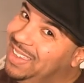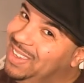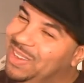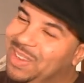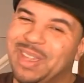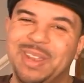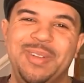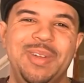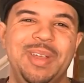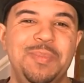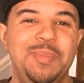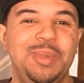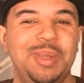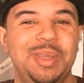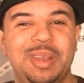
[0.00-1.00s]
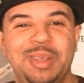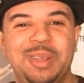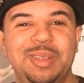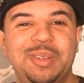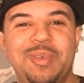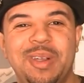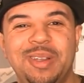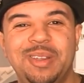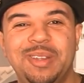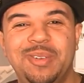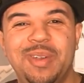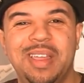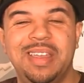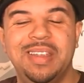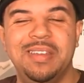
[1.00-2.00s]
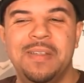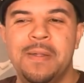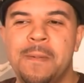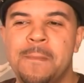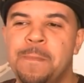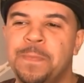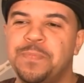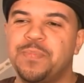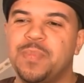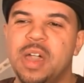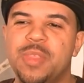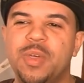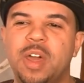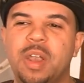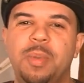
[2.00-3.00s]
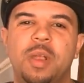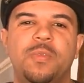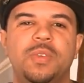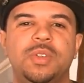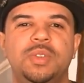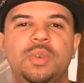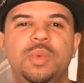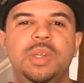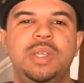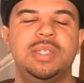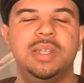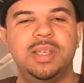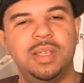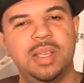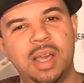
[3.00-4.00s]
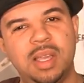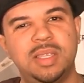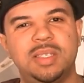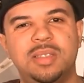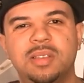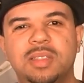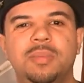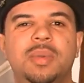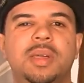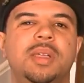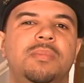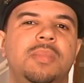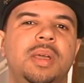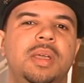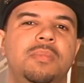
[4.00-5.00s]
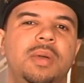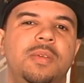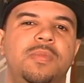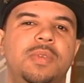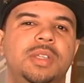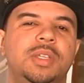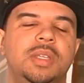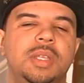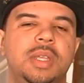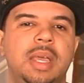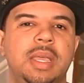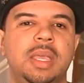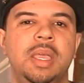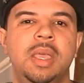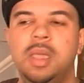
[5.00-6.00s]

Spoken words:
you'll get a good grade. I thought about it for 2 weeks, and I stuck to my vision, and I